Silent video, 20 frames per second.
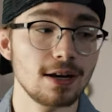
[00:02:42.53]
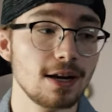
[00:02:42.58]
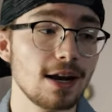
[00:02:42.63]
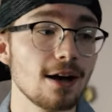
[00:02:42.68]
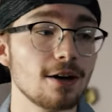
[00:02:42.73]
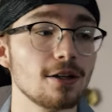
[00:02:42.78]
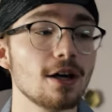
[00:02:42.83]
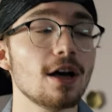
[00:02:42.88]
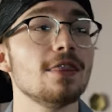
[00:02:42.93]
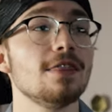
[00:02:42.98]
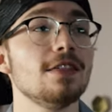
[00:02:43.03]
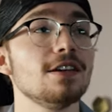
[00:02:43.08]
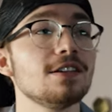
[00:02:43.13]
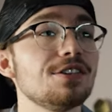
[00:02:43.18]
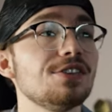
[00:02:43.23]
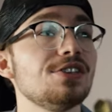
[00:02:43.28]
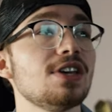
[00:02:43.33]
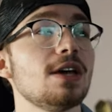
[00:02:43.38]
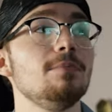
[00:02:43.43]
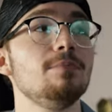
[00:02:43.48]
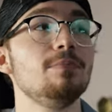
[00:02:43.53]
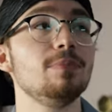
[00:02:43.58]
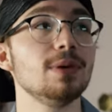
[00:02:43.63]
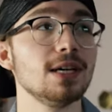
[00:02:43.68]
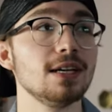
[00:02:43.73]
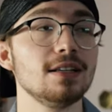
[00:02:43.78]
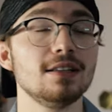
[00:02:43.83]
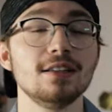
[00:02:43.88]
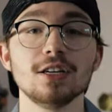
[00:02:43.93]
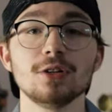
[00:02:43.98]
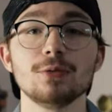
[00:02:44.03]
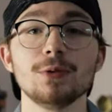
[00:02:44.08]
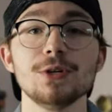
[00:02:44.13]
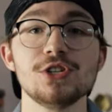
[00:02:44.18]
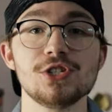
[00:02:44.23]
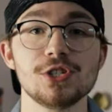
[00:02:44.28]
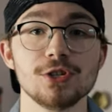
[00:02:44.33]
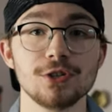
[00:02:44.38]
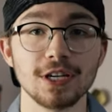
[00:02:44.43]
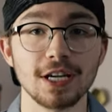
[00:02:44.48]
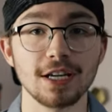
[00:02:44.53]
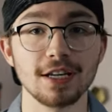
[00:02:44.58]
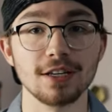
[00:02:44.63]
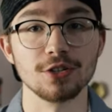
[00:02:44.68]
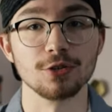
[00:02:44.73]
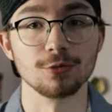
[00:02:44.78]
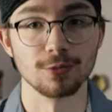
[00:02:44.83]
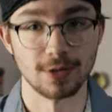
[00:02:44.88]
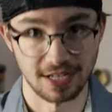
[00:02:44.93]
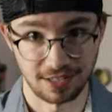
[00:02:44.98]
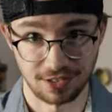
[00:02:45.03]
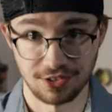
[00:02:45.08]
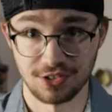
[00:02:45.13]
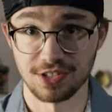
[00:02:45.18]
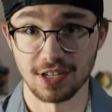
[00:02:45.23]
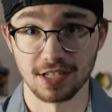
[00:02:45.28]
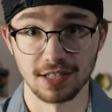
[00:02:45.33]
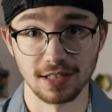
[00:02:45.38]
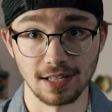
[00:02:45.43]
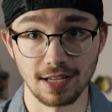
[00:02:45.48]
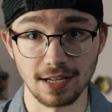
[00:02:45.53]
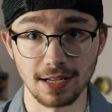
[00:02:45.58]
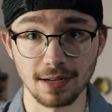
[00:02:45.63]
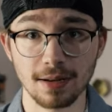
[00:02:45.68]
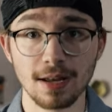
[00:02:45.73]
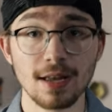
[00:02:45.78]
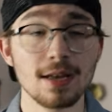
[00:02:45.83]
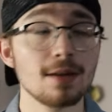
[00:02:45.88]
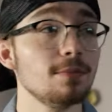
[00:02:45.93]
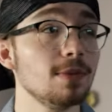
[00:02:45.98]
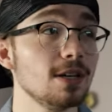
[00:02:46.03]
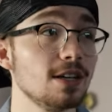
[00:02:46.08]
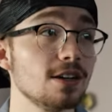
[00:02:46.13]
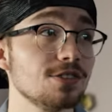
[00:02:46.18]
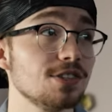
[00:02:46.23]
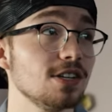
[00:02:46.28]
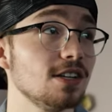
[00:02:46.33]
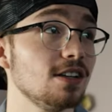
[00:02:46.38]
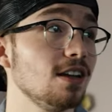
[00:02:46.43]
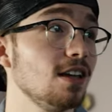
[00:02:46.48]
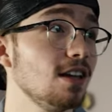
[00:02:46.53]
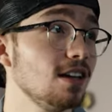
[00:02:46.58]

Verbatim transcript: Now, this is a big deal when shooting in direct sunlight because it,